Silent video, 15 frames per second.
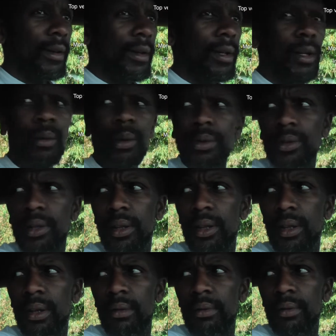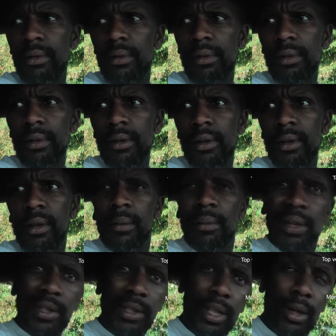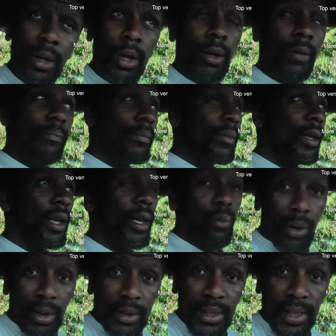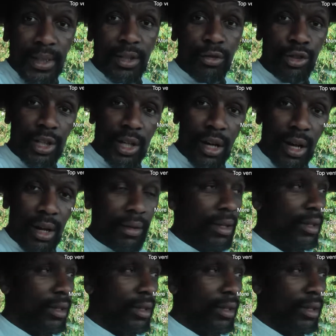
Anything else I can think of? But that's it. In one sense, there isn't a lot.